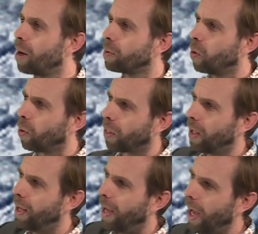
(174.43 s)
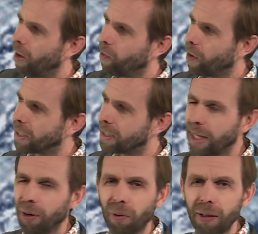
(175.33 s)
Up north, how far
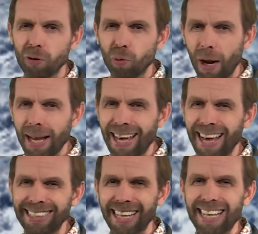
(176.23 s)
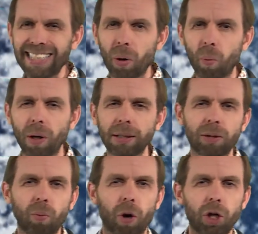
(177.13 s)
south this rain gets is one
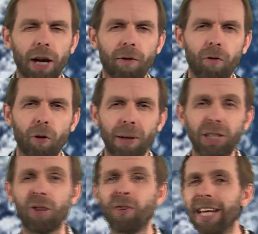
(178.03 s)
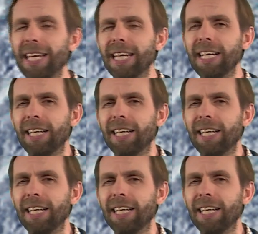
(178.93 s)
to watch out for, but generally